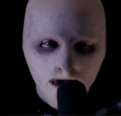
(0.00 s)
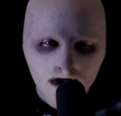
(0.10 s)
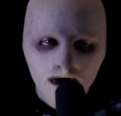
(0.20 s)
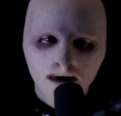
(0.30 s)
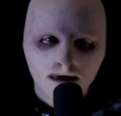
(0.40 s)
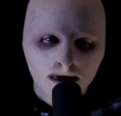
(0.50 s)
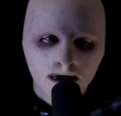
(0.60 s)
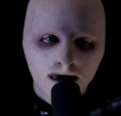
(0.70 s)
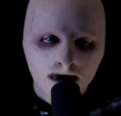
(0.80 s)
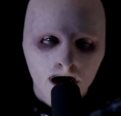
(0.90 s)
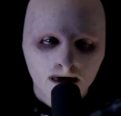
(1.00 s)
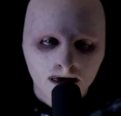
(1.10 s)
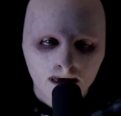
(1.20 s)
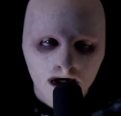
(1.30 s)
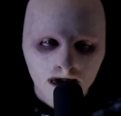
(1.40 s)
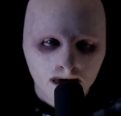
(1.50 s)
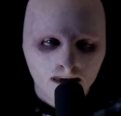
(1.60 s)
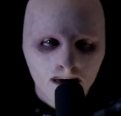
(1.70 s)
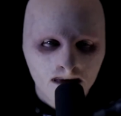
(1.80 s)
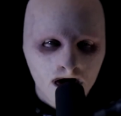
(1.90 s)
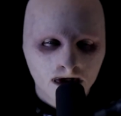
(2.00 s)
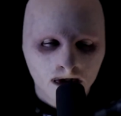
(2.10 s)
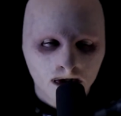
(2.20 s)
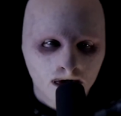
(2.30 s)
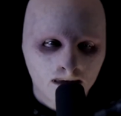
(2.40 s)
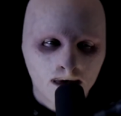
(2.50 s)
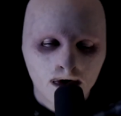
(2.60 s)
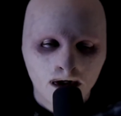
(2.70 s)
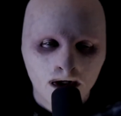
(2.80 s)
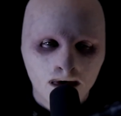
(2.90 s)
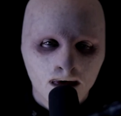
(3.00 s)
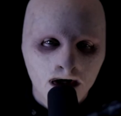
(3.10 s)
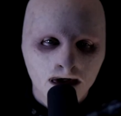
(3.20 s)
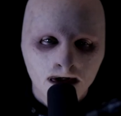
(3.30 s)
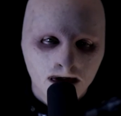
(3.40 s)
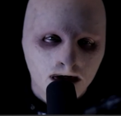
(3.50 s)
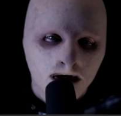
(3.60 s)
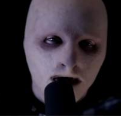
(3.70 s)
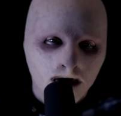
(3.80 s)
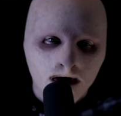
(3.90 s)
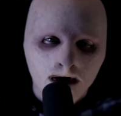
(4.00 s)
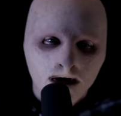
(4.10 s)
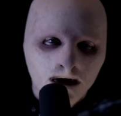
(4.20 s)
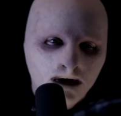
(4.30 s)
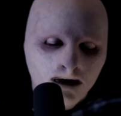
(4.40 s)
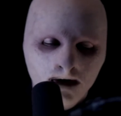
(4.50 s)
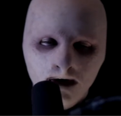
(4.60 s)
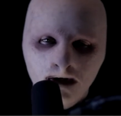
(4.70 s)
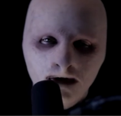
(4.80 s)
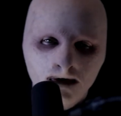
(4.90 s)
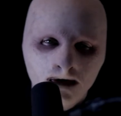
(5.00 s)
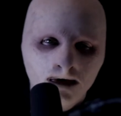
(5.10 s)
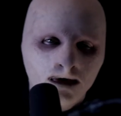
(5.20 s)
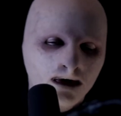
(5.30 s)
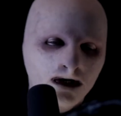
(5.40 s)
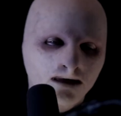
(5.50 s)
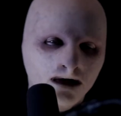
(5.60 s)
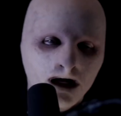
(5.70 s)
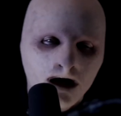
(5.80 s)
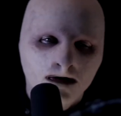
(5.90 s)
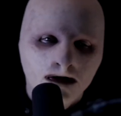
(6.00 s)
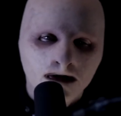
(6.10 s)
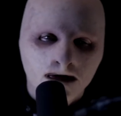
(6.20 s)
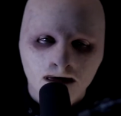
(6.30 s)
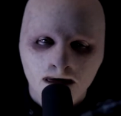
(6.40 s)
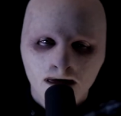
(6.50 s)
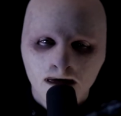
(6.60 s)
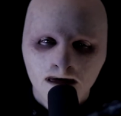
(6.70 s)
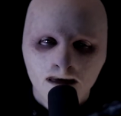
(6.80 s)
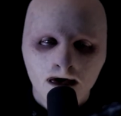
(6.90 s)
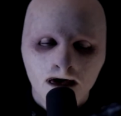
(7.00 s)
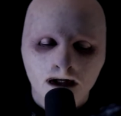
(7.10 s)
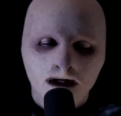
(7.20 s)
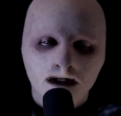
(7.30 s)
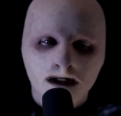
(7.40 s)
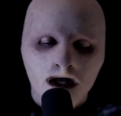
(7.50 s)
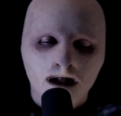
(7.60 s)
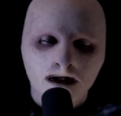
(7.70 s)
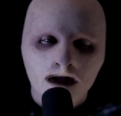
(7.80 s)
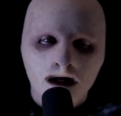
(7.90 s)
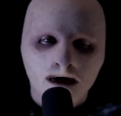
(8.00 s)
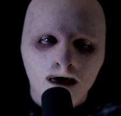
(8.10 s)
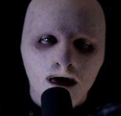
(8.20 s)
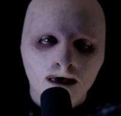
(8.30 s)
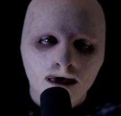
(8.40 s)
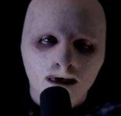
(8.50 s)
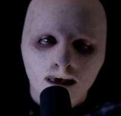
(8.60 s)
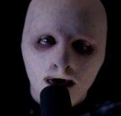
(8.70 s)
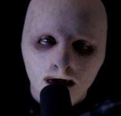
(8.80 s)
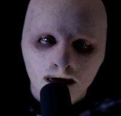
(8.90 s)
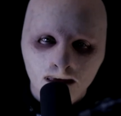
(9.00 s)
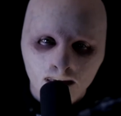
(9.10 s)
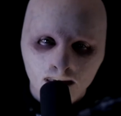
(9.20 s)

You're on a few years house arrest and probation and community corrections. And you're in three different counties. So we can consolidate it all to one.